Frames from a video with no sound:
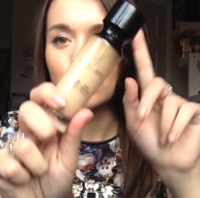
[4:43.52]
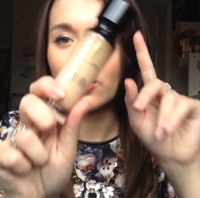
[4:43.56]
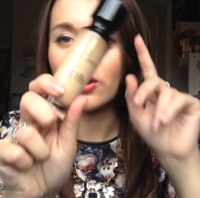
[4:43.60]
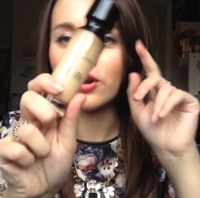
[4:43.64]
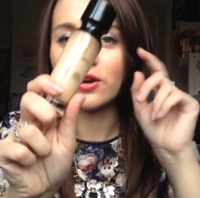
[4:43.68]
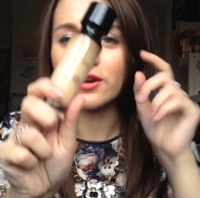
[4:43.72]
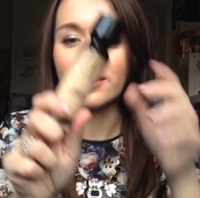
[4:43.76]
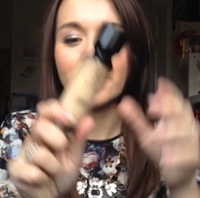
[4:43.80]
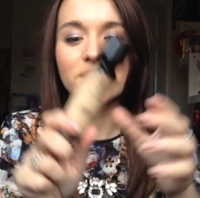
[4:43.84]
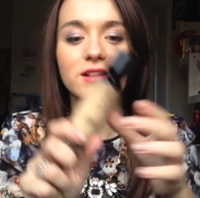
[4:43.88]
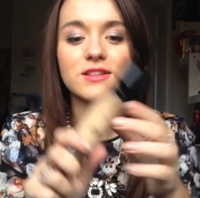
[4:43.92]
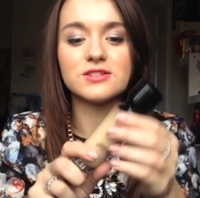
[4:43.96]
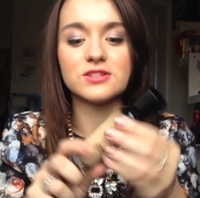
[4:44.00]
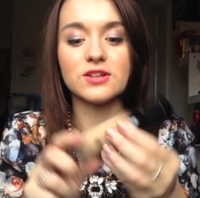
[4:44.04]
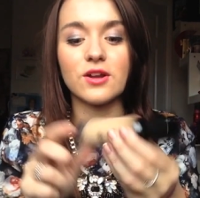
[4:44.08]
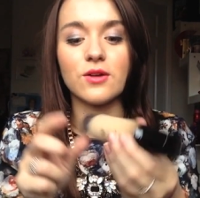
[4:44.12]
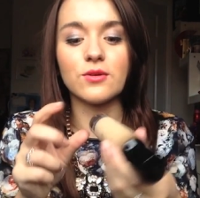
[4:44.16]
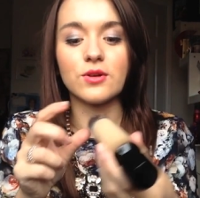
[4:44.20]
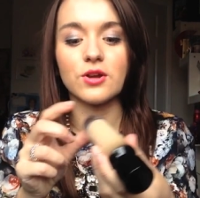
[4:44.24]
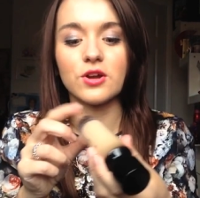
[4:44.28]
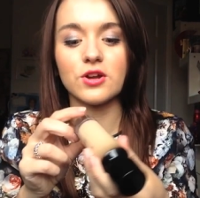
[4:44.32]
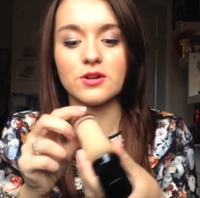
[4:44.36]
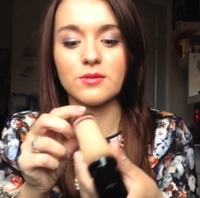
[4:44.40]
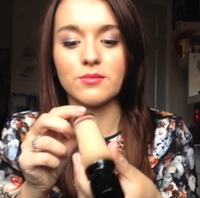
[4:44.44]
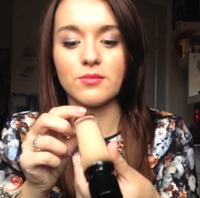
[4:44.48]
one. It's so
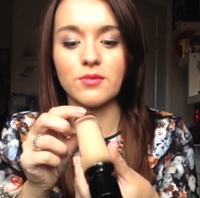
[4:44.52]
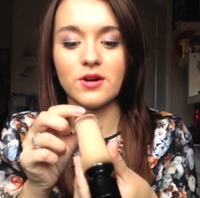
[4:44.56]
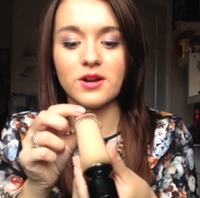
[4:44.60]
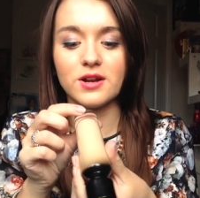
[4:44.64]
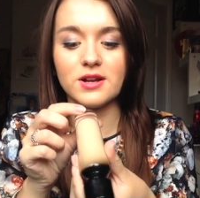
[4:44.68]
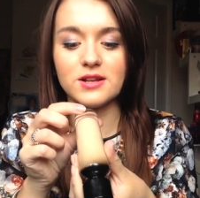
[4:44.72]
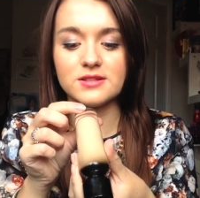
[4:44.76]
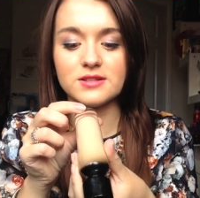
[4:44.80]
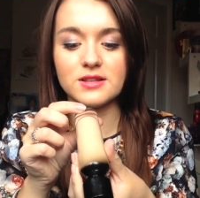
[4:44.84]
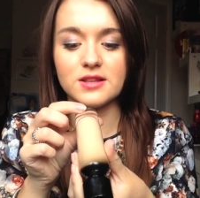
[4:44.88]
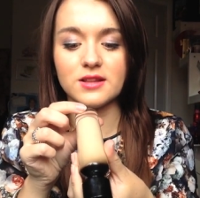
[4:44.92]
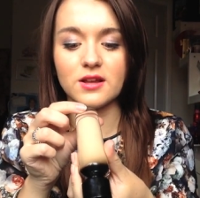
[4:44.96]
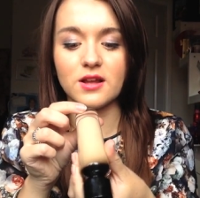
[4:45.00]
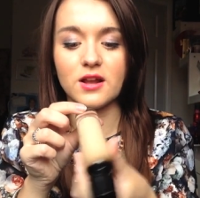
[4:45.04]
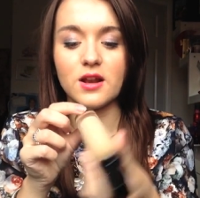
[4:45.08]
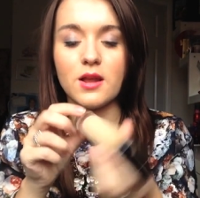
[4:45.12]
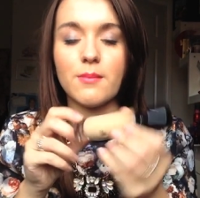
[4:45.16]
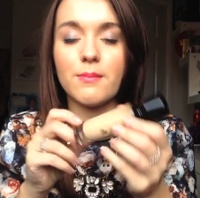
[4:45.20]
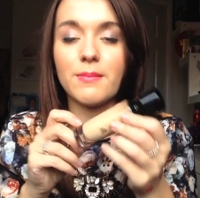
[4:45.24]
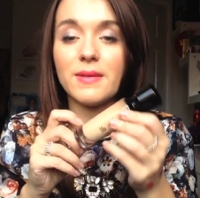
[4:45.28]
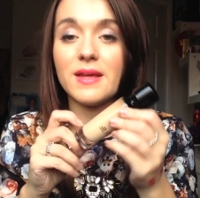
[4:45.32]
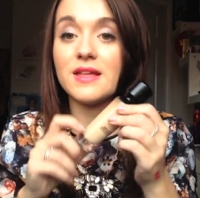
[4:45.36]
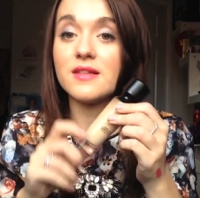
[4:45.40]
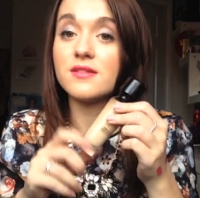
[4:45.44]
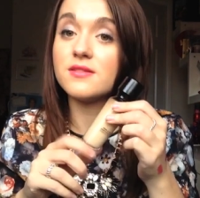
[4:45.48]
good, and mine is in the colour
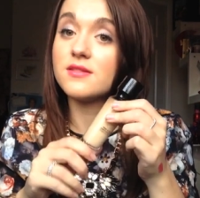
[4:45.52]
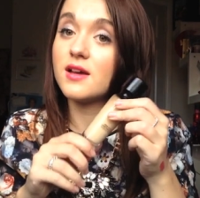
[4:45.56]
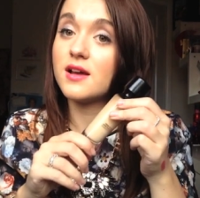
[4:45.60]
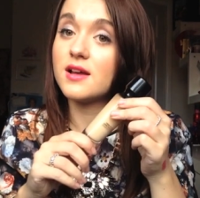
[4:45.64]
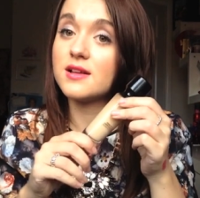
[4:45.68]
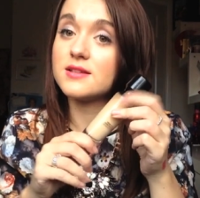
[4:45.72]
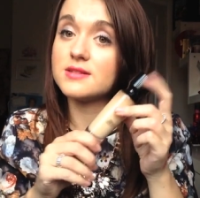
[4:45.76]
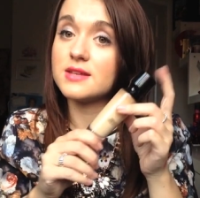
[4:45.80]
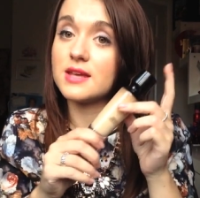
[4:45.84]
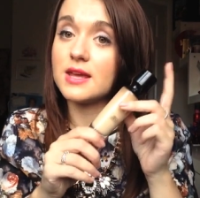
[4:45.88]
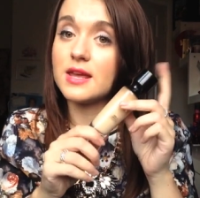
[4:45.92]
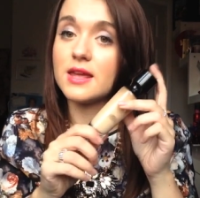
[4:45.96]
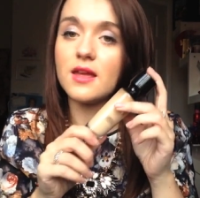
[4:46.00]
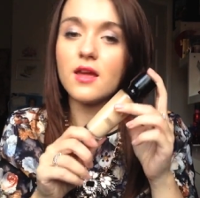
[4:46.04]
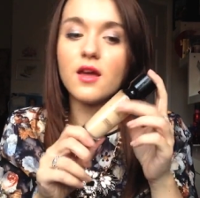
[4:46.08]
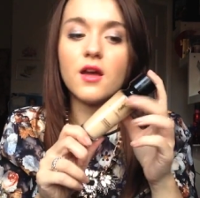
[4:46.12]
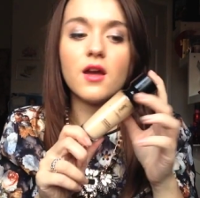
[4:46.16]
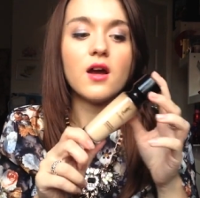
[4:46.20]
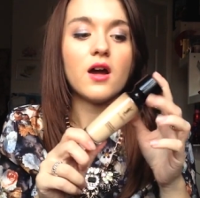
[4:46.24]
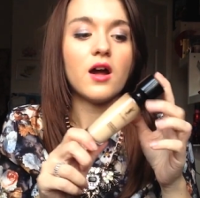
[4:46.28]
B30.